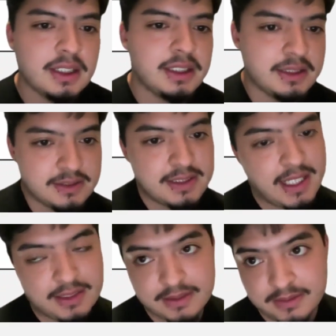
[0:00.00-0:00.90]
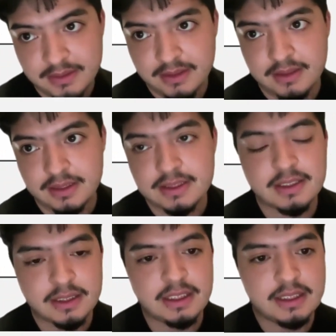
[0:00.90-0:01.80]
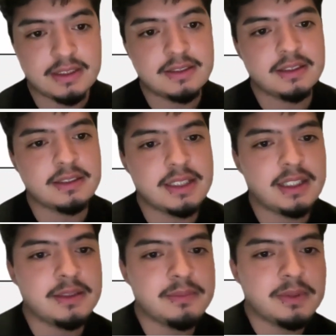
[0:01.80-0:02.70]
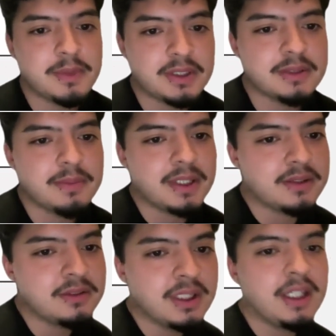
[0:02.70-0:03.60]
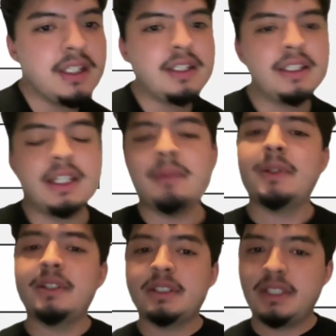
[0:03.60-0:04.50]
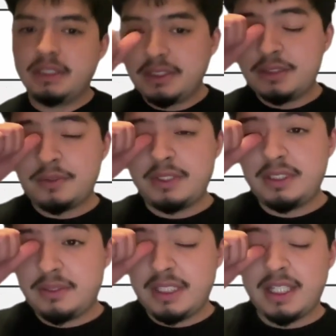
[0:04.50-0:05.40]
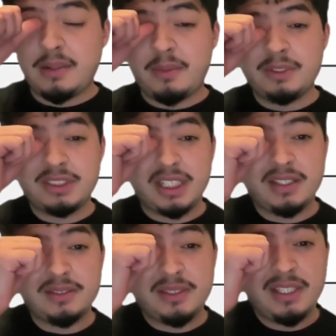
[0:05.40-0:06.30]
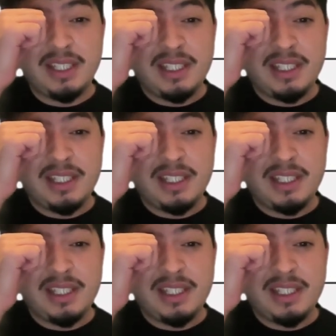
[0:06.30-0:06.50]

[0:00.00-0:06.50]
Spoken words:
He is Italian. He is an Italian American male. He got married in 1920, only had one child.